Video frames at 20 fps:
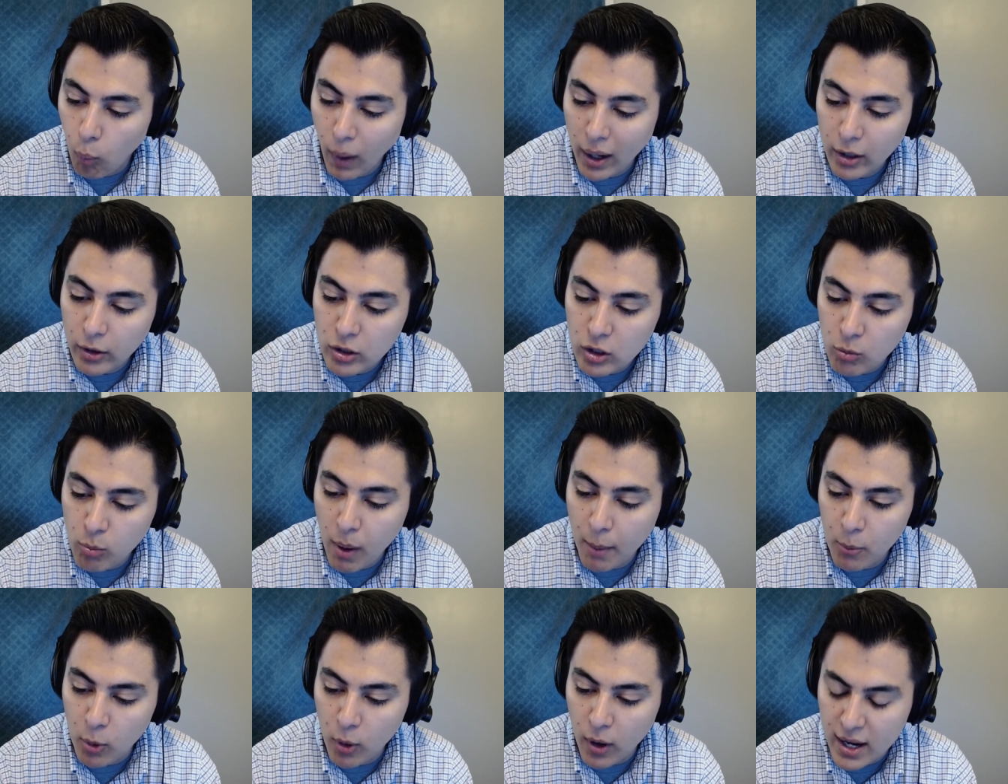Why don't you
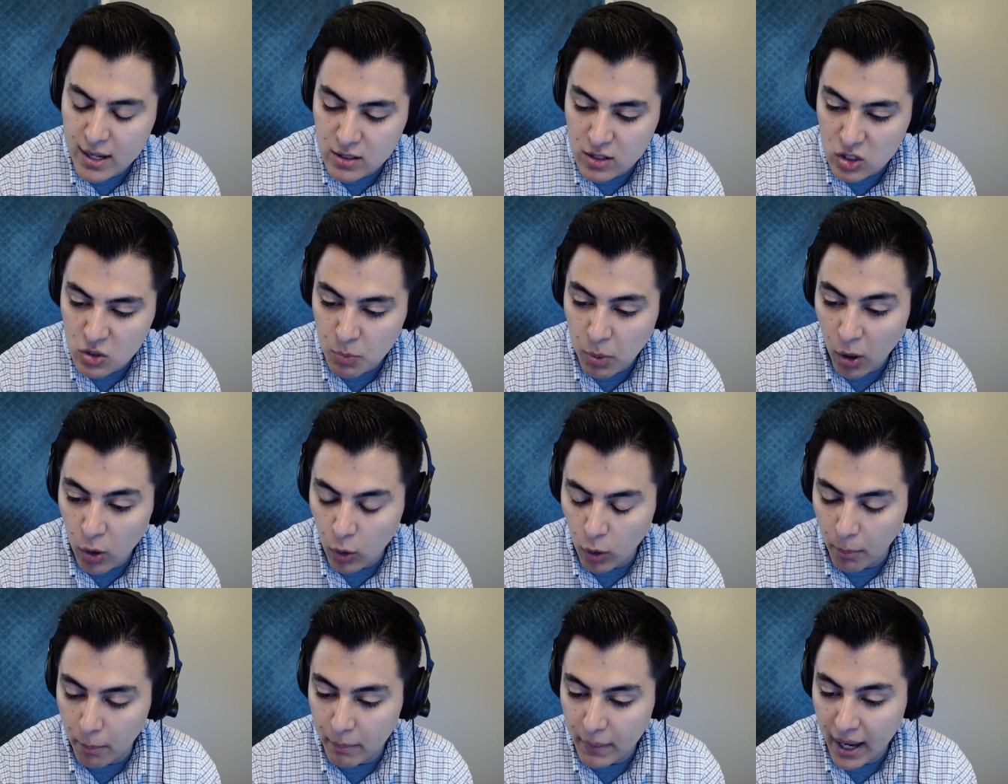memorize this
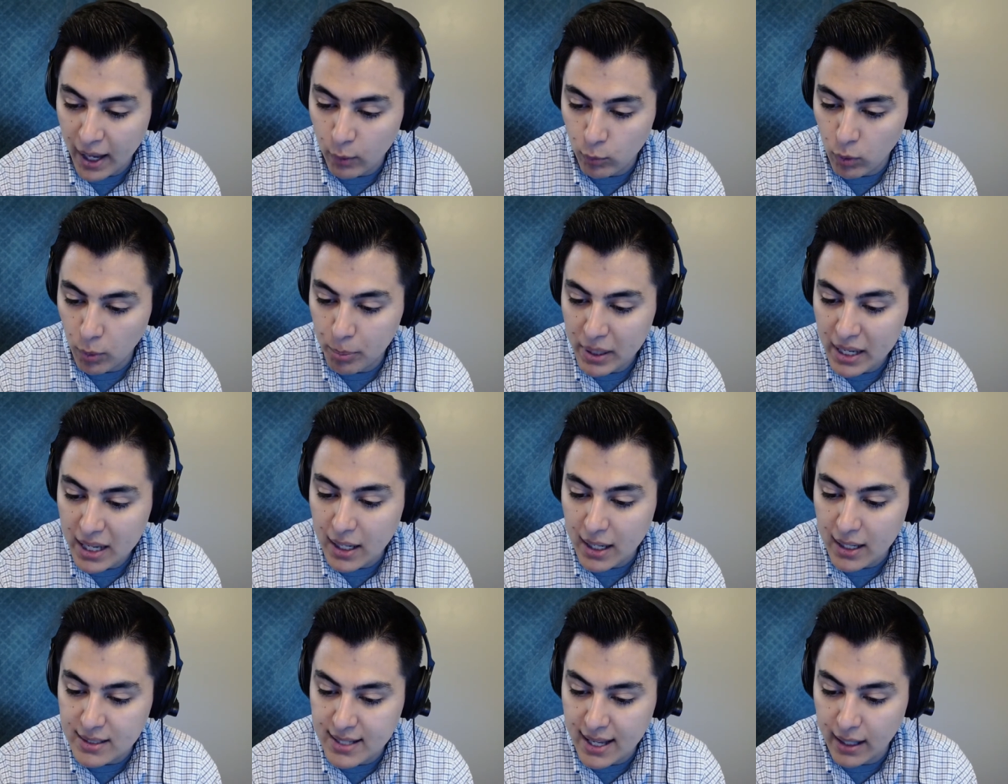poem and
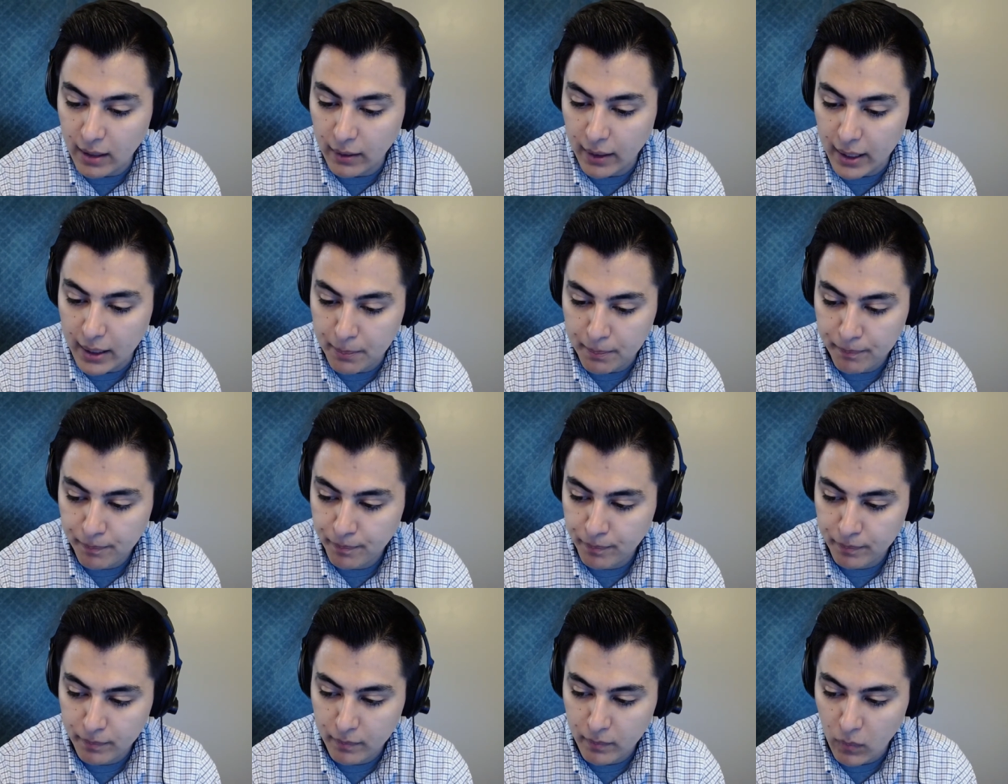repeat it daily?
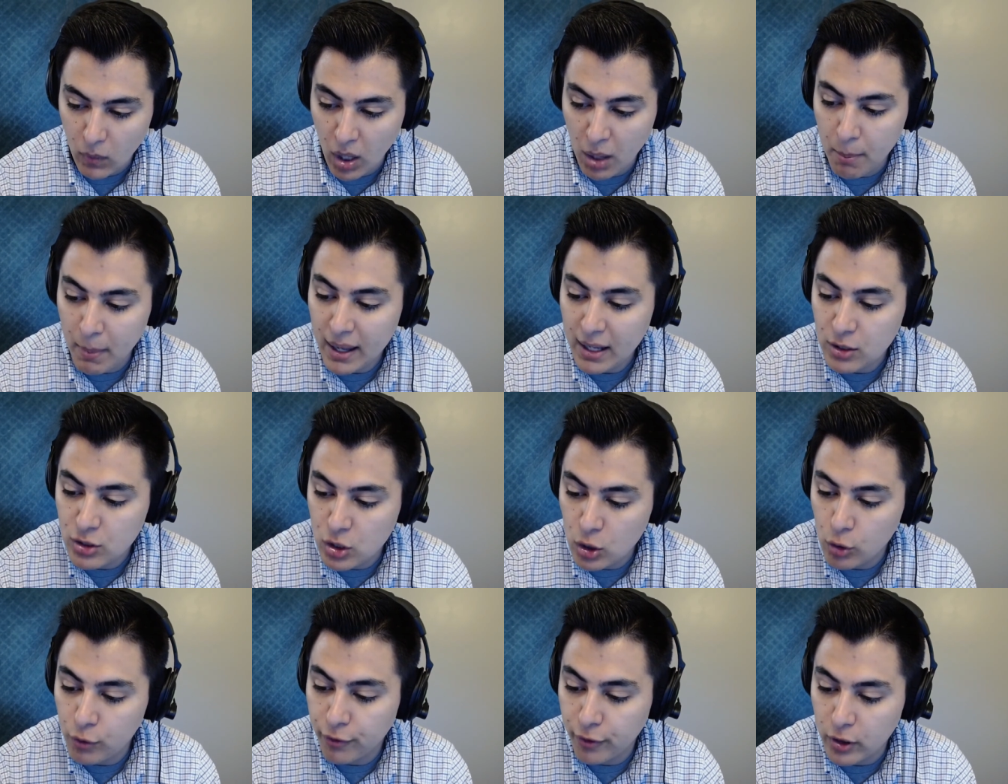It may
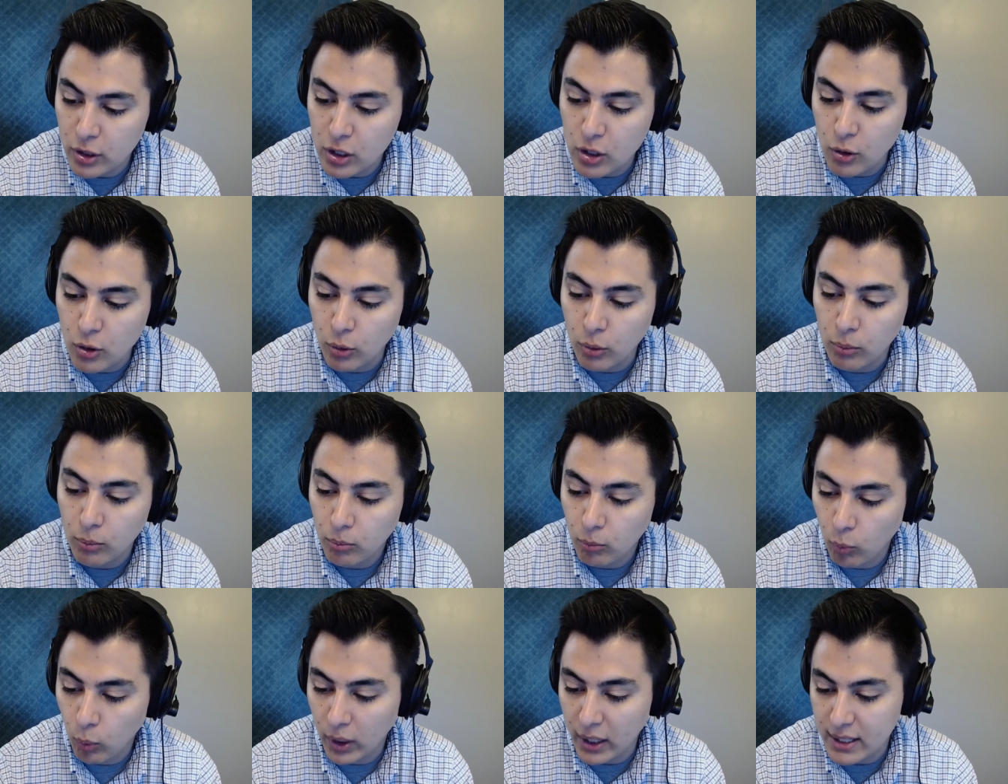do for you
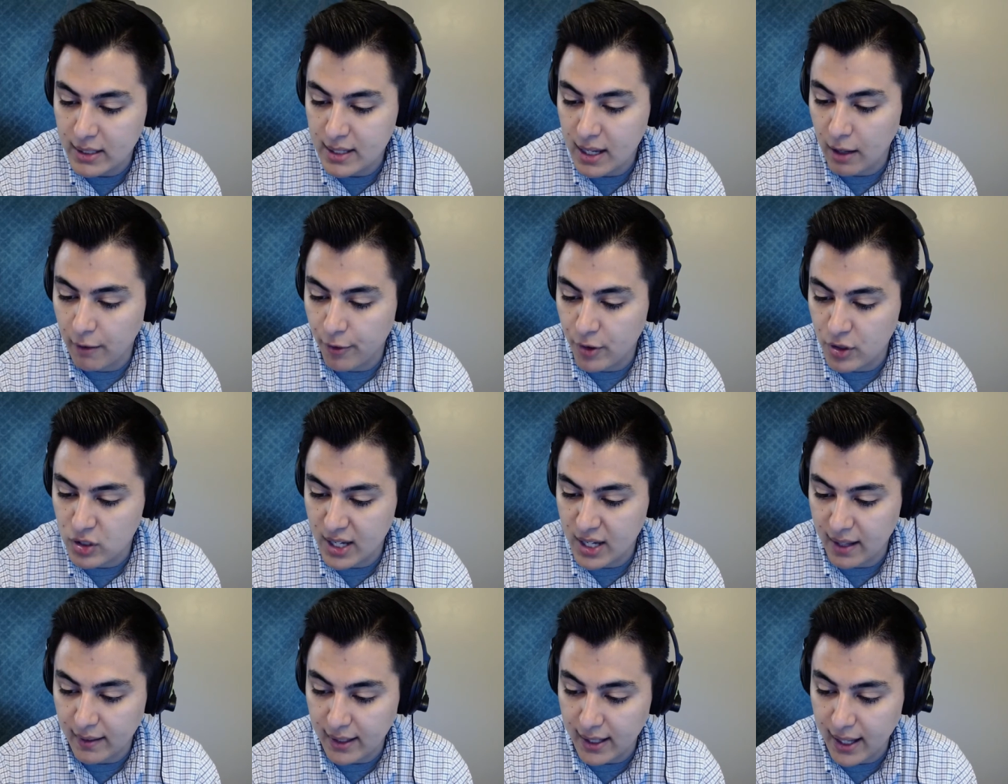what it did for
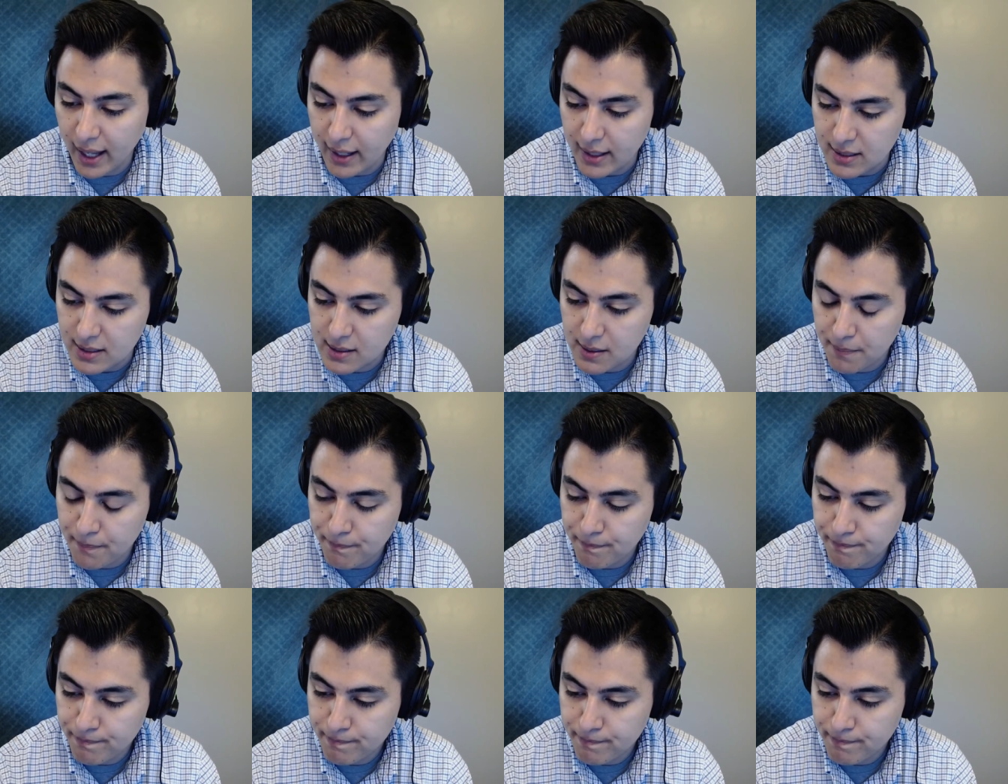Stanley Gettis.